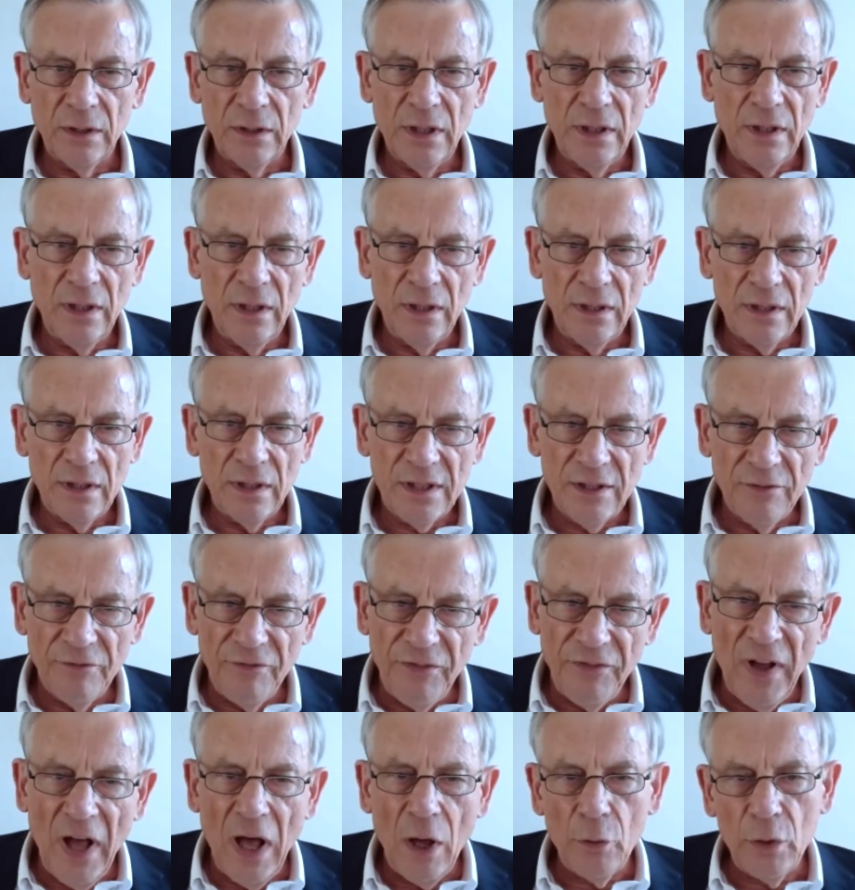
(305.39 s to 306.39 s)
The
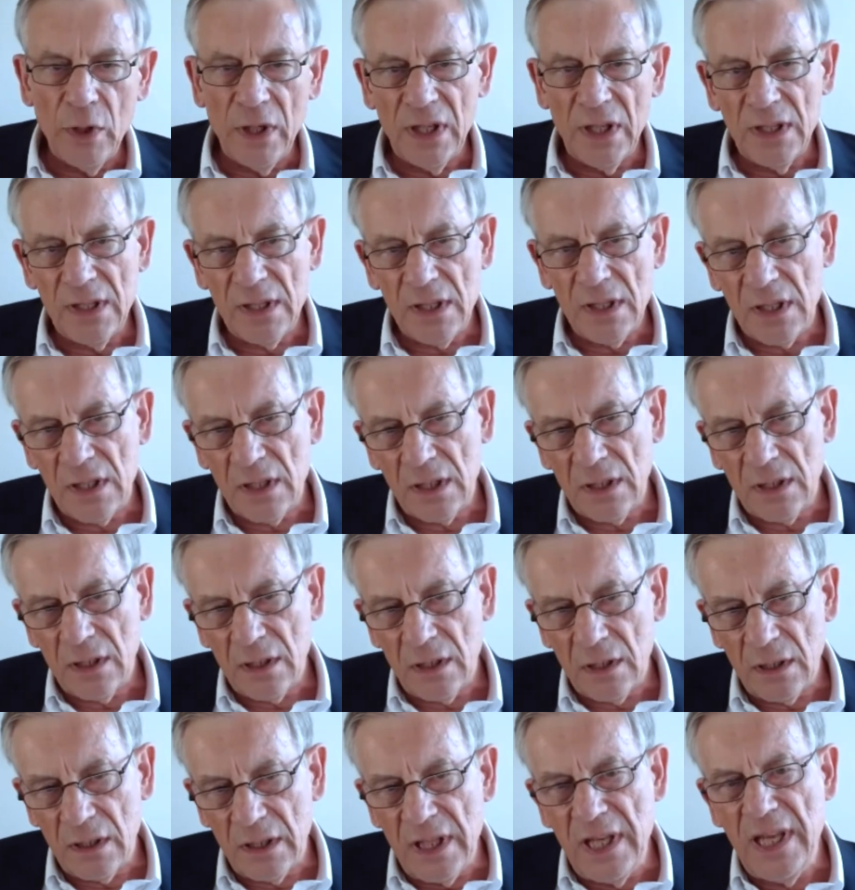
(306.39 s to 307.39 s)
founders
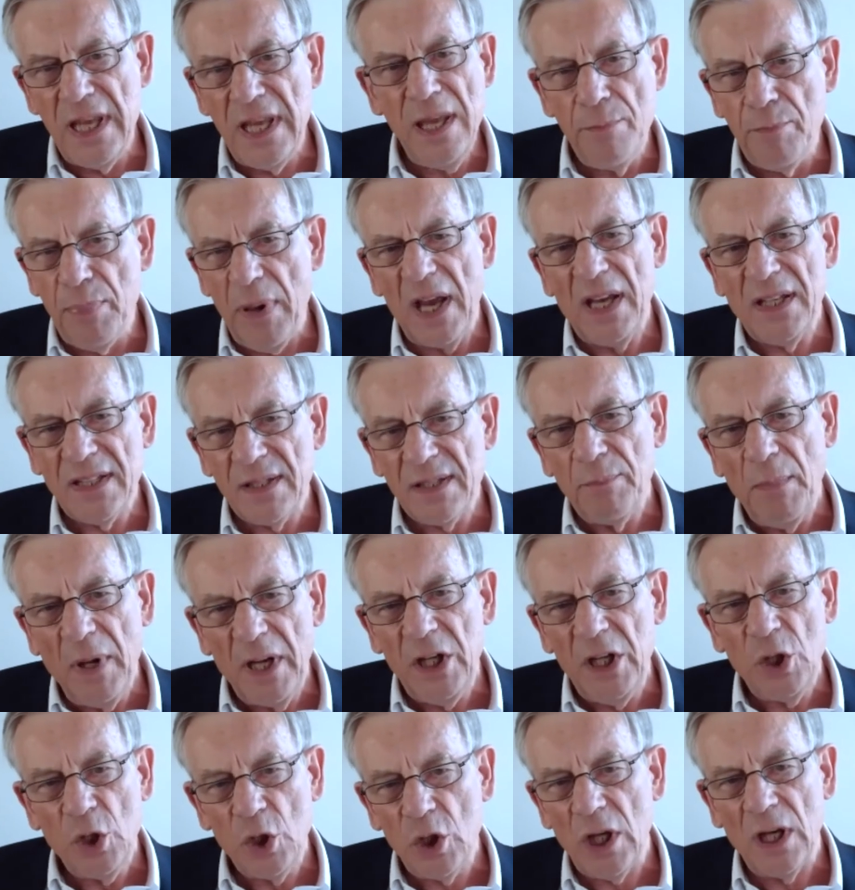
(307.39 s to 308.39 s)
keep as
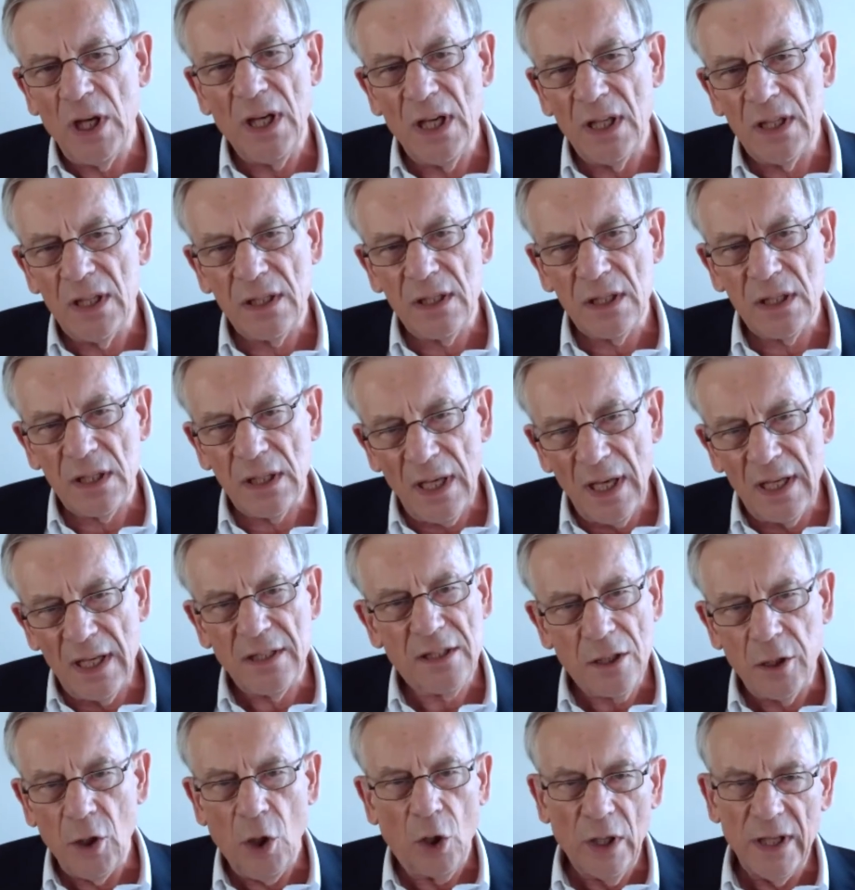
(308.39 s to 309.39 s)
many shares
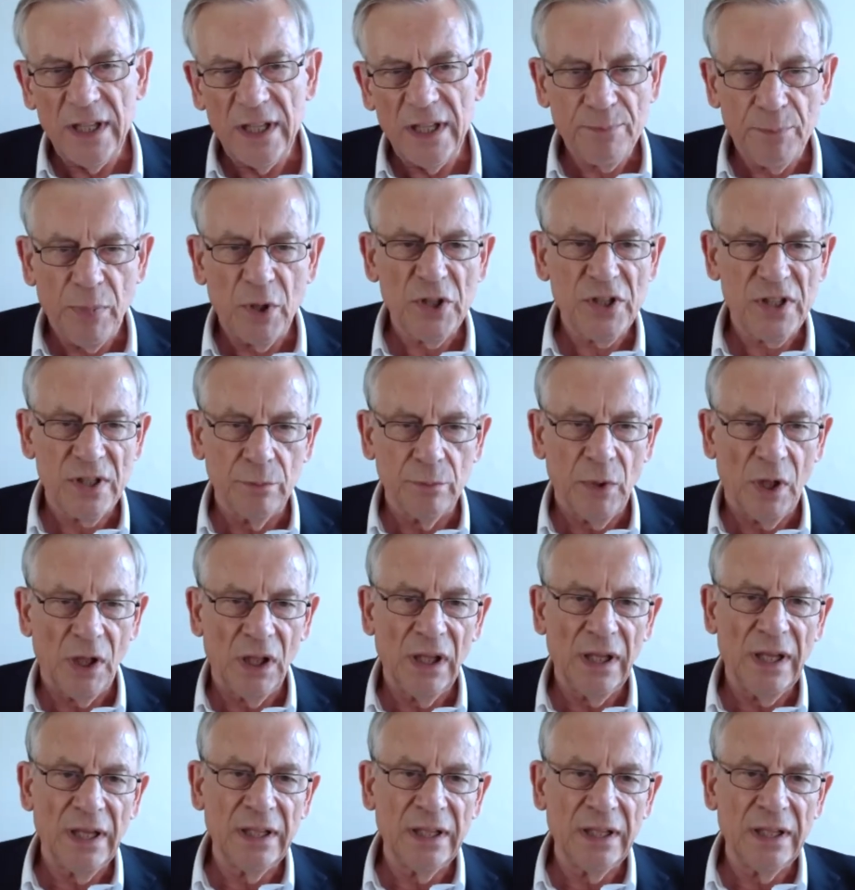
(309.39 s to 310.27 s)
as long as possible,